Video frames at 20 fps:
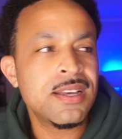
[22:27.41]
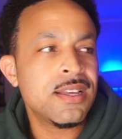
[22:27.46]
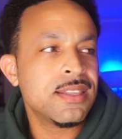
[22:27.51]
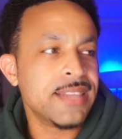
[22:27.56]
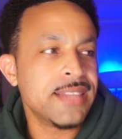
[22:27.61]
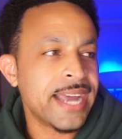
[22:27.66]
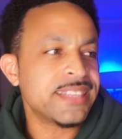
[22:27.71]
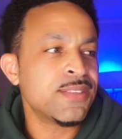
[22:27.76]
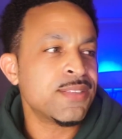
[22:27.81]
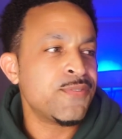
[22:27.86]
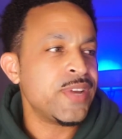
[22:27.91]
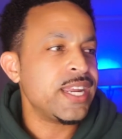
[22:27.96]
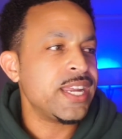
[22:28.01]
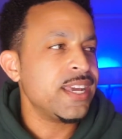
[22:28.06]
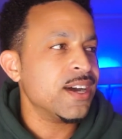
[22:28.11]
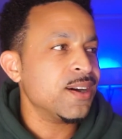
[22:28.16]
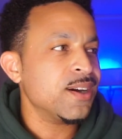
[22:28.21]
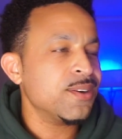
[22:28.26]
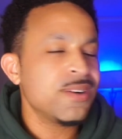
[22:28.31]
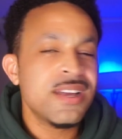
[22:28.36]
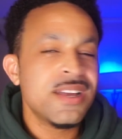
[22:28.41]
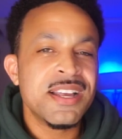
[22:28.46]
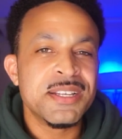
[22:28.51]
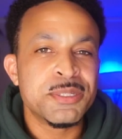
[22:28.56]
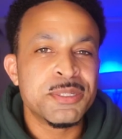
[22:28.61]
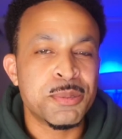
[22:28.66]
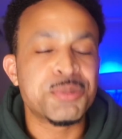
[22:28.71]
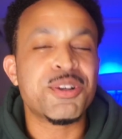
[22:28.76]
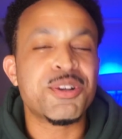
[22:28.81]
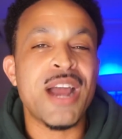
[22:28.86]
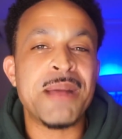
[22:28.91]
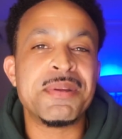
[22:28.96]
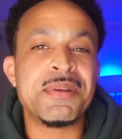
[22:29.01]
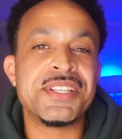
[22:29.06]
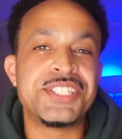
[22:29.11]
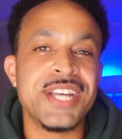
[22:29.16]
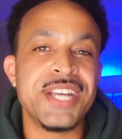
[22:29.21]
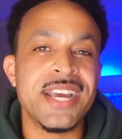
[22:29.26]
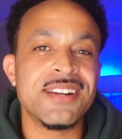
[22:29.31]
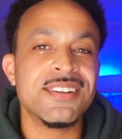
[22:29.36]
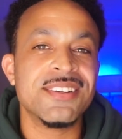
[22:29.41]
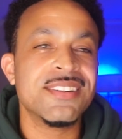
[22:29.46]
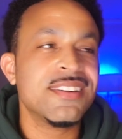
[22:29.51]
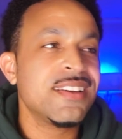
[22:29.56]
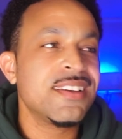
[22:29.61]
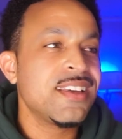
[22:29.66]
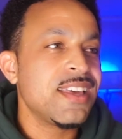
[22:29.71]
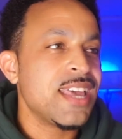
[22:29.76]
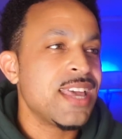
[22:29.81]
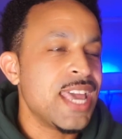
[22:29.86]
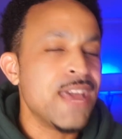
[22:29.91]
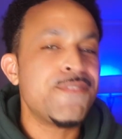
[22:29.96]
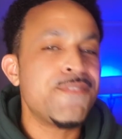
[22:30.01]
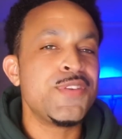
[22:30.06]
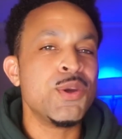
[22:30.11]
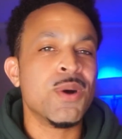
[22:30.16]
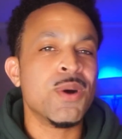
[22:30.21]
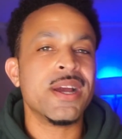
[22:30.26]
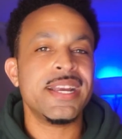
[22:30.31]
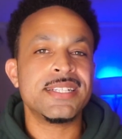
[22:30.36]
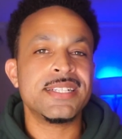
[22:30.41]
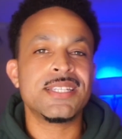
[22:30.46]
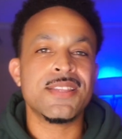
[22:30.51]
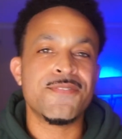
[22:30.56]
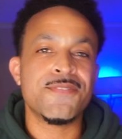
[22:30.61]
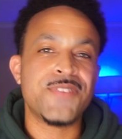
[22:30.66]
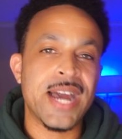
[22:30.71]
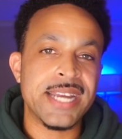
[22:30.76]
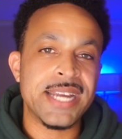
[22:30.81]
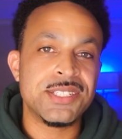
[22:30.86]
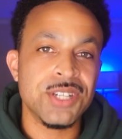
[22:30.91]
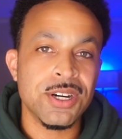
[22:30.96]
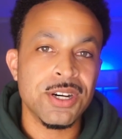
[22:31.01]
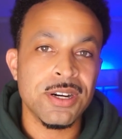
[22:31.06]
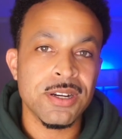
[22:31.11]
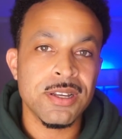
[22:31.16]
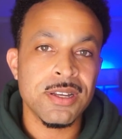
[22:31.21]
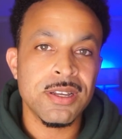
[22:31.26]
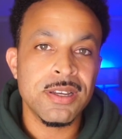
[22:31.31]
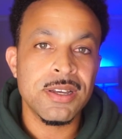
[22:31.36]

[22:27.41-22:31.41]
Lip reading: Like the video, subscribe to the channel if you are into the fight talk.